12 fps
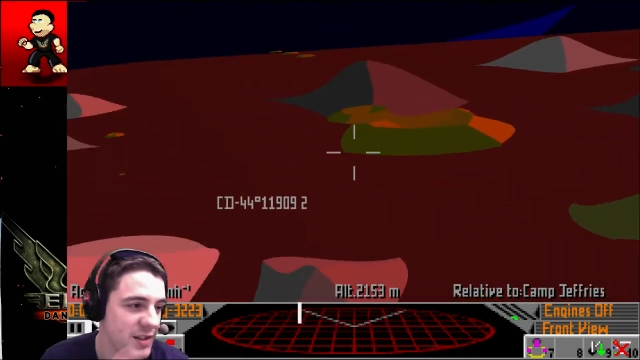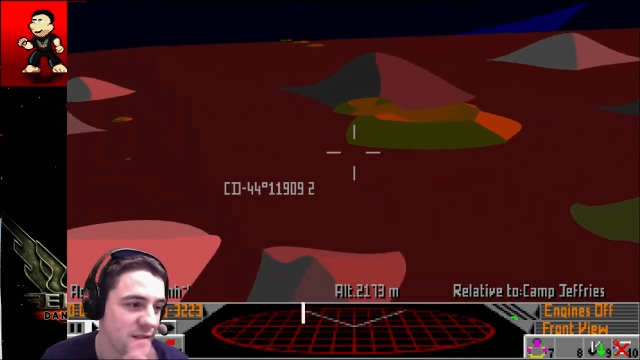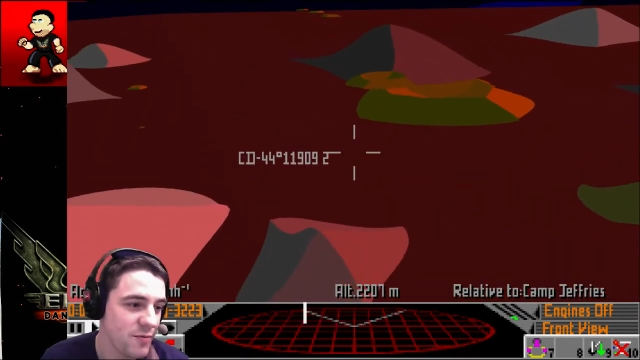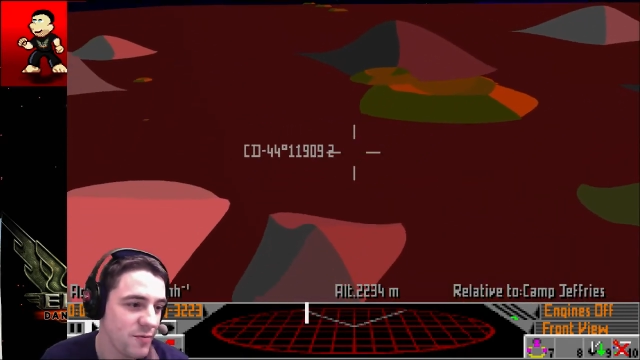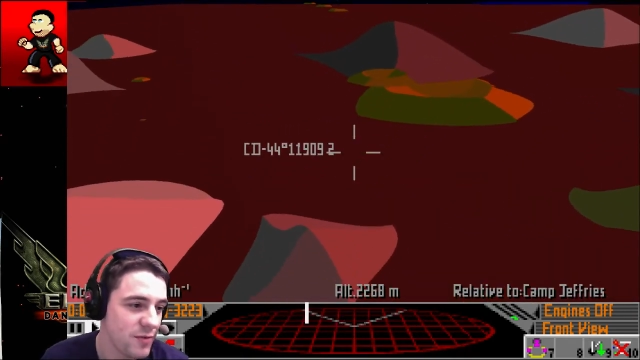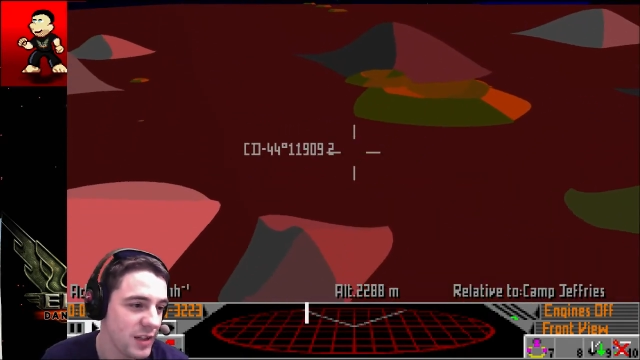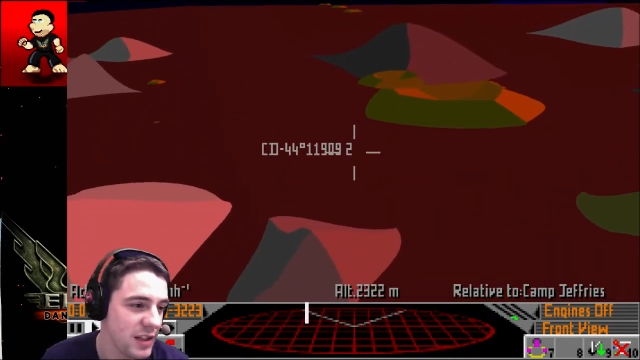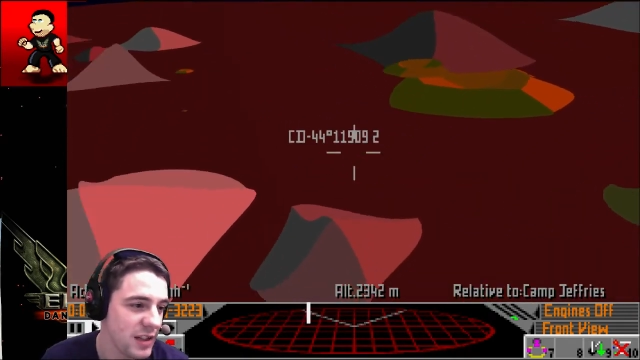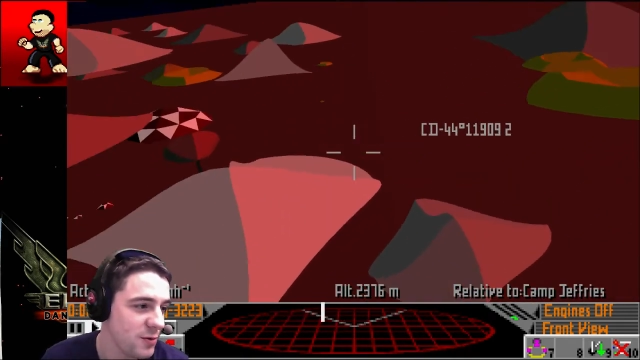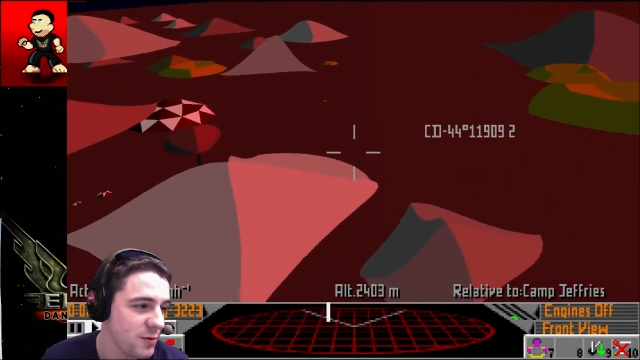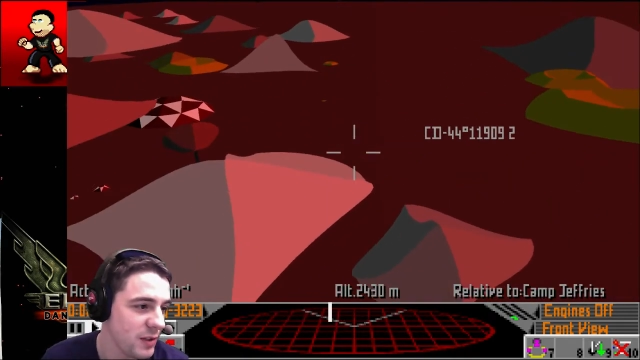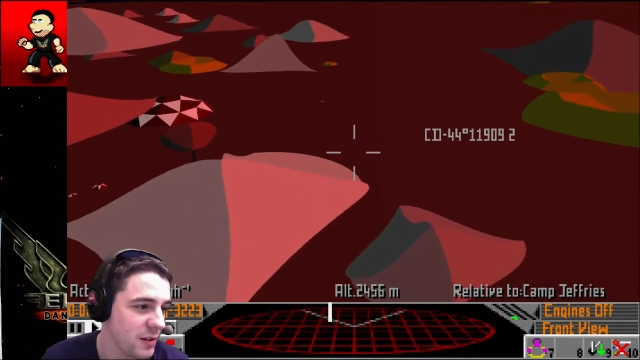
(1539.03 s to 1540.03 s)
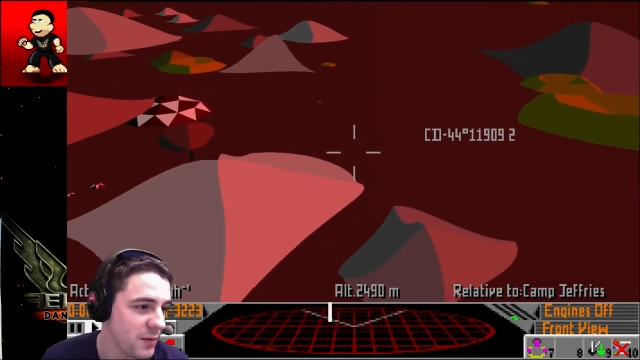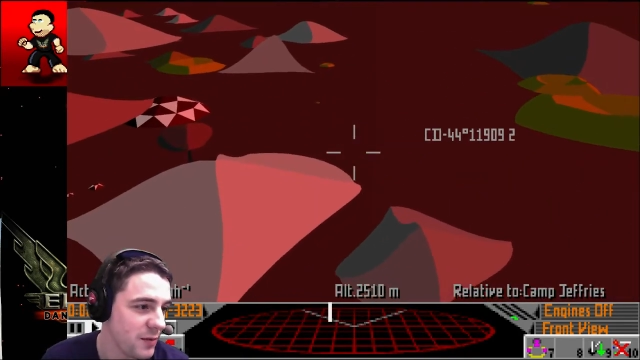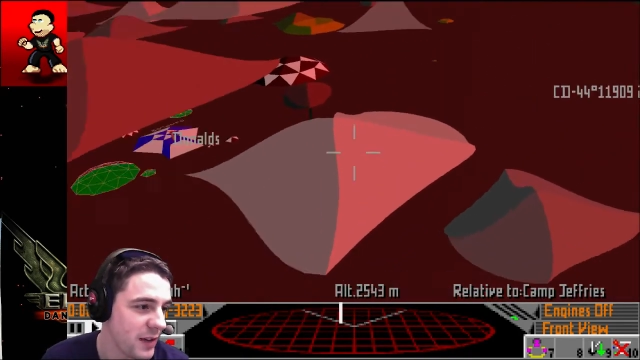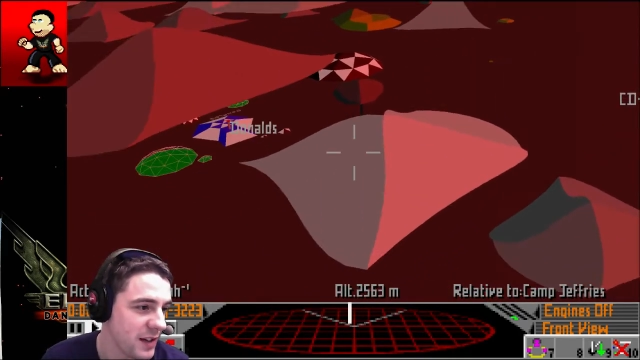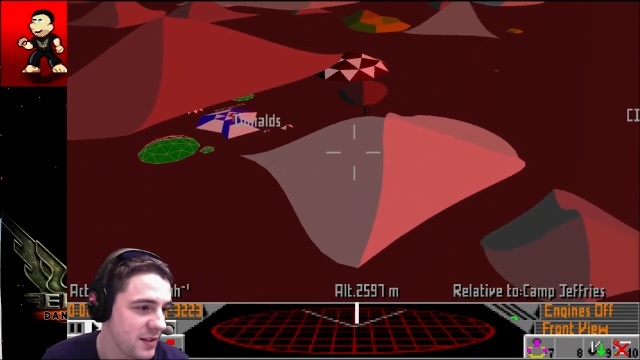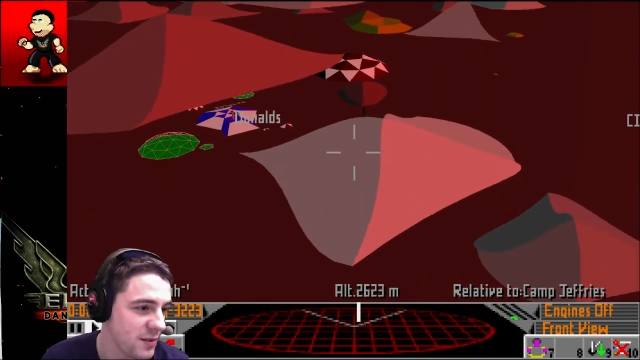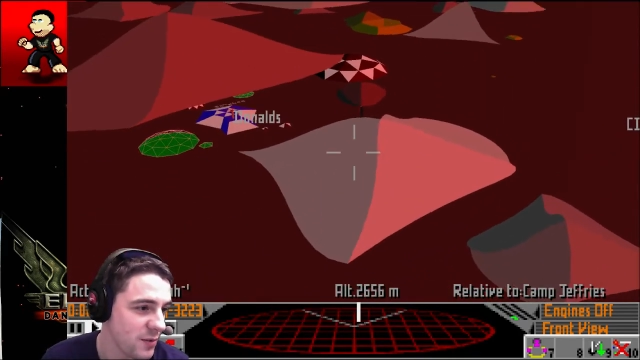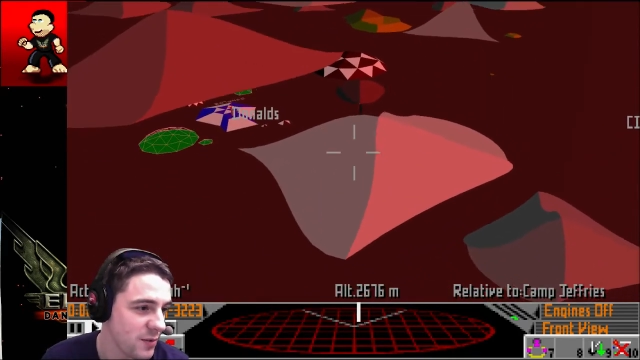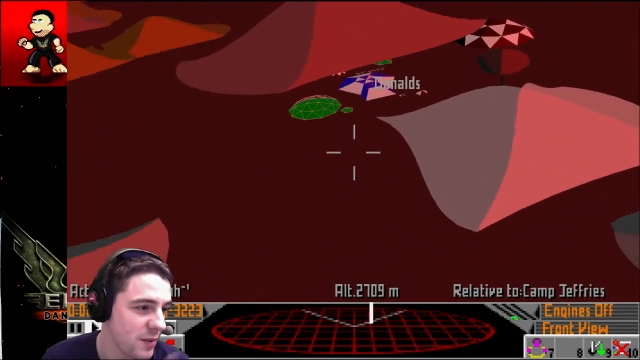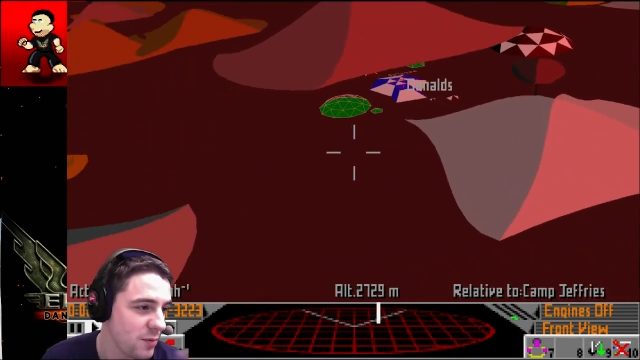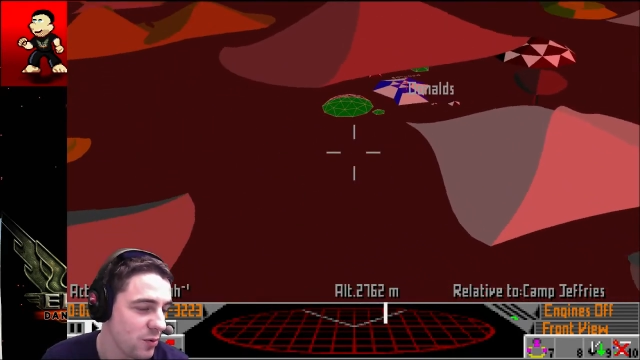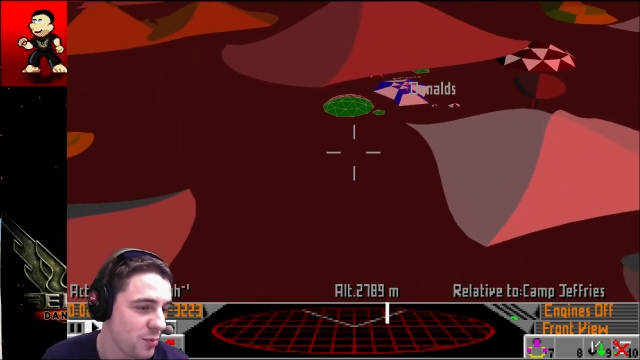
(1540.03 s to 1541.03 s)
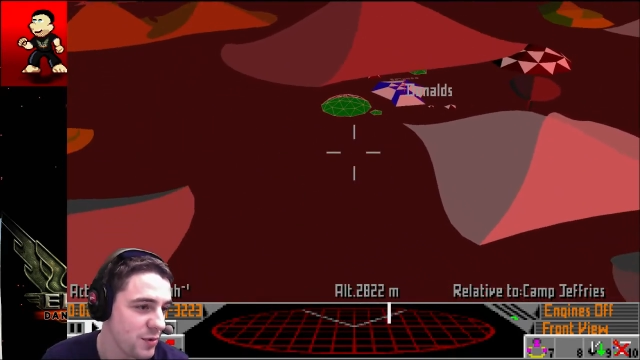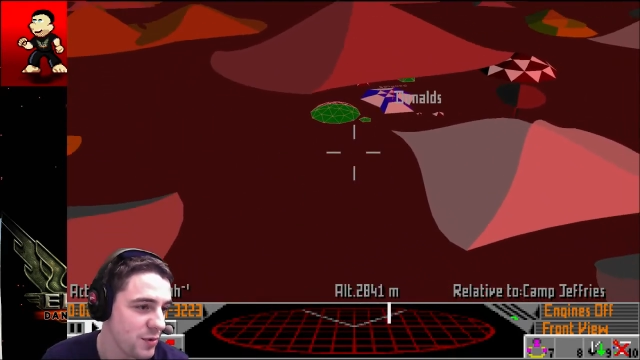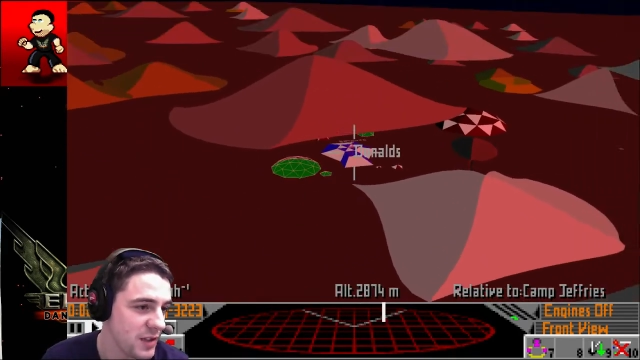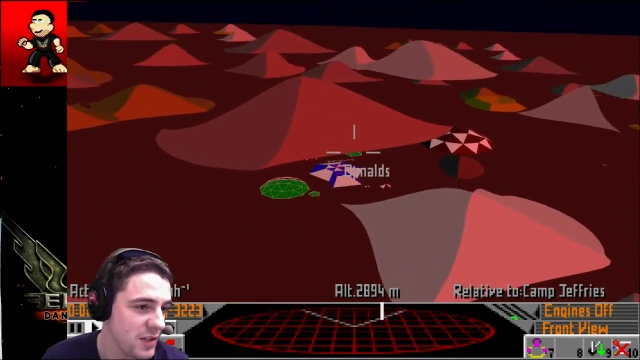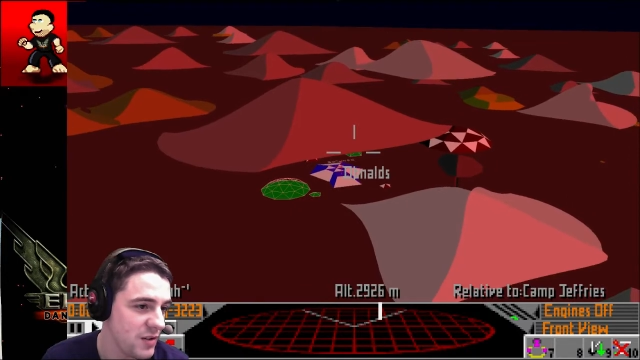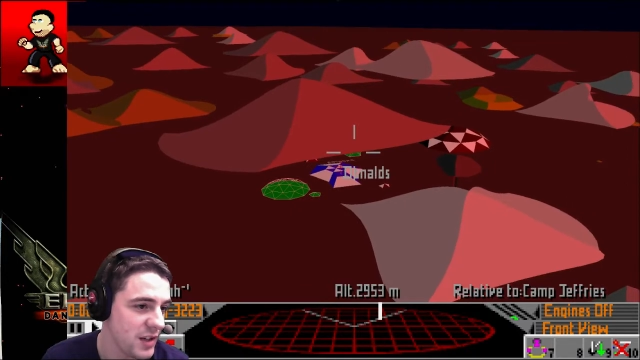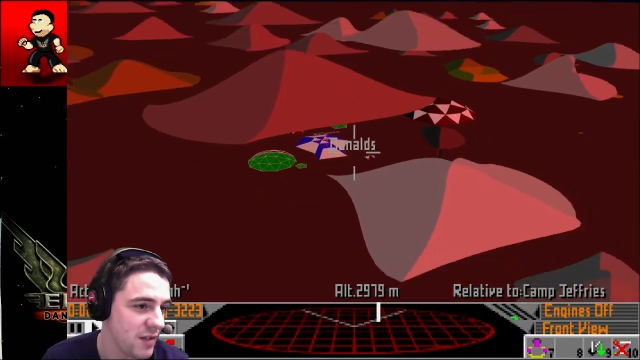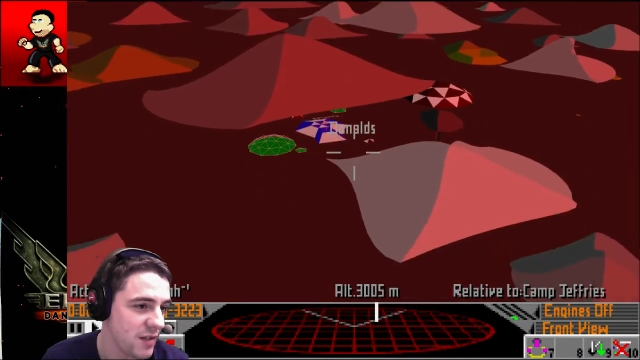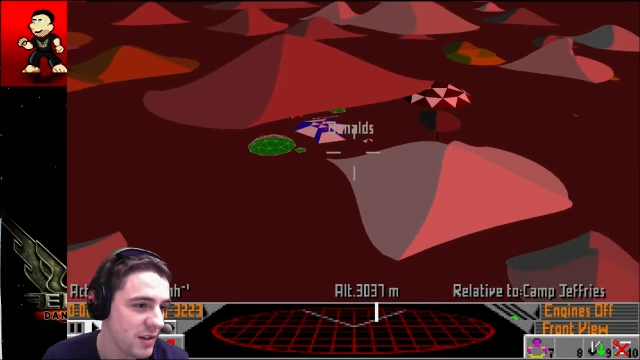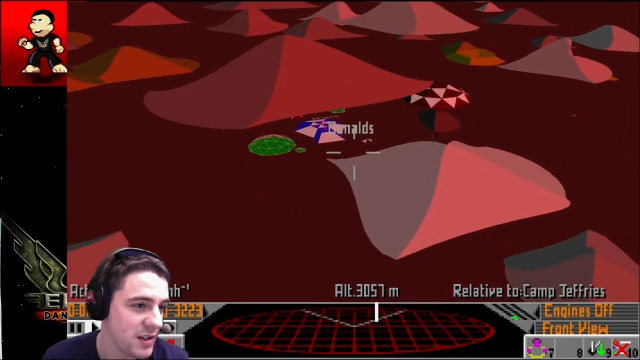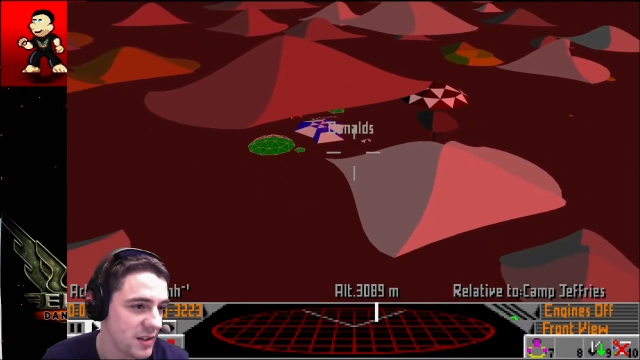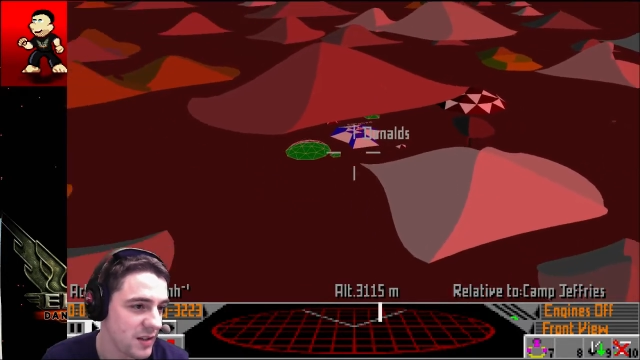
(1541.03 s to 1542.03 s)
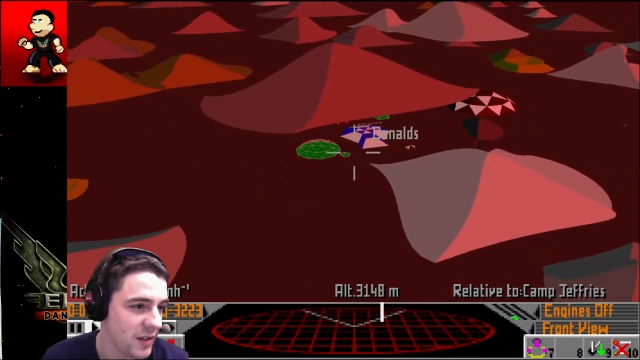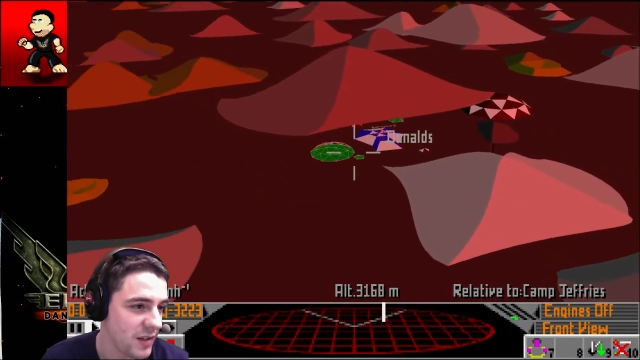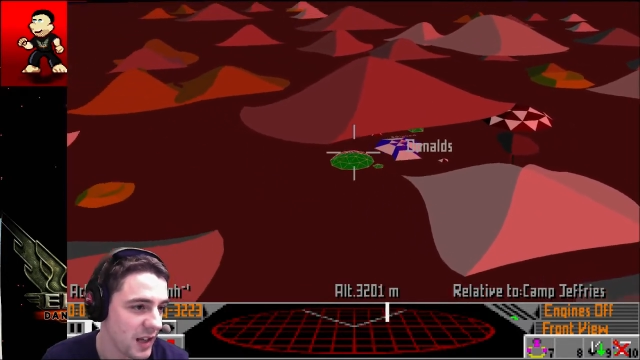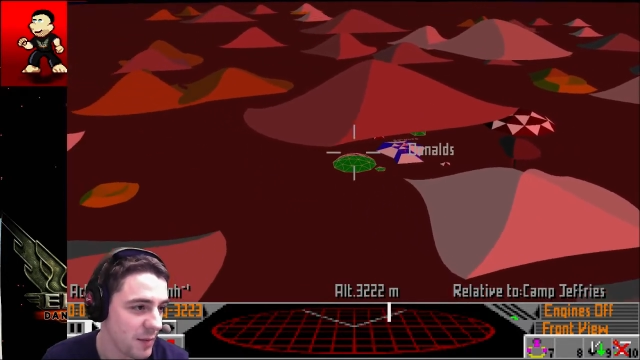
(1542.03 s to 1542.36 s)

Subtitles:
some really cool little effects and all that were all procedure generated and stuff like that.